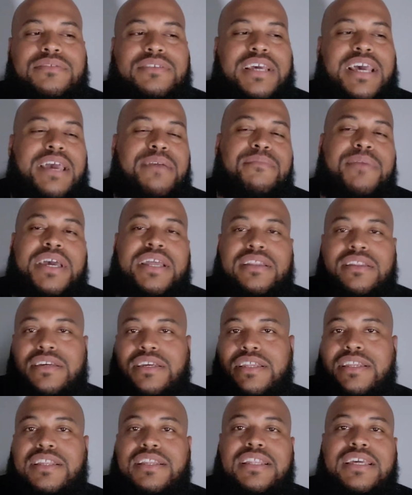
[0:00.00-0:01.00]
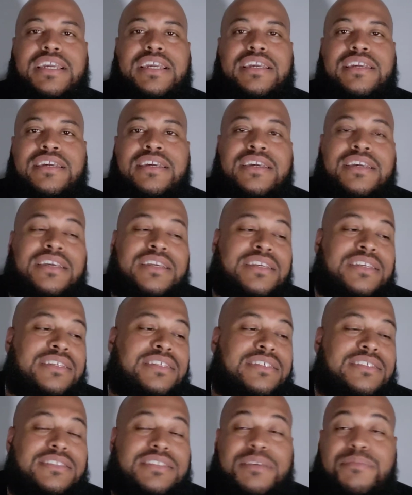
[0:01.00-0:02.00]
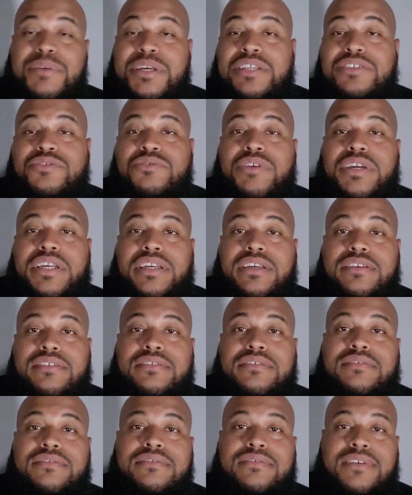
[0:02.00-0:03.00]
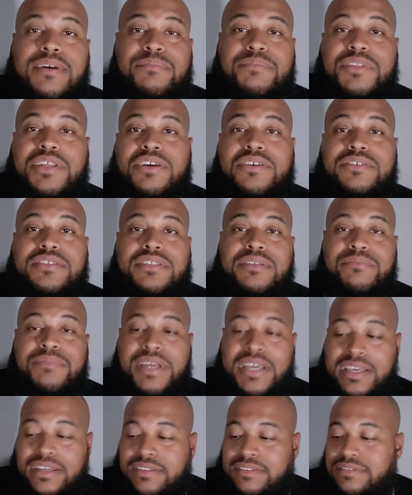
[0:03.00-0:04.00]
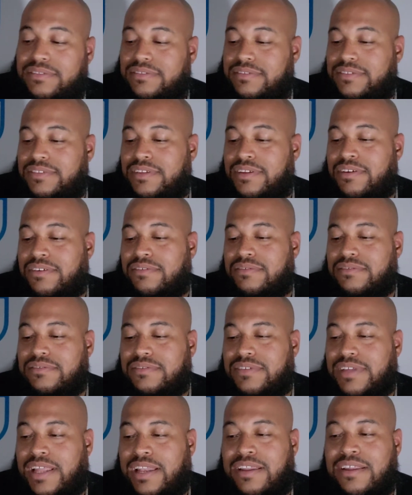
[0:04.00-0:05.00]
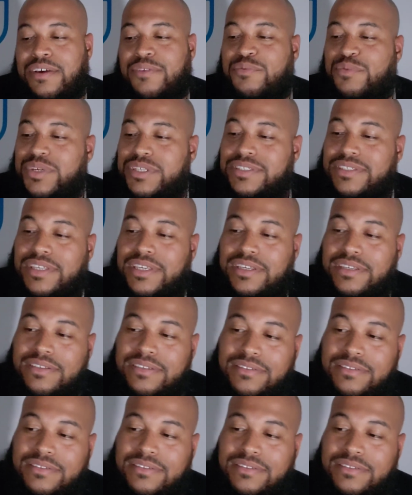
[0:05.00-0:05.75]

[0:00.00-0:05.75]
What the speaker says: Hey man, look in the link. Send me a drink. I'm thirsty, man. You know, I love whiskey.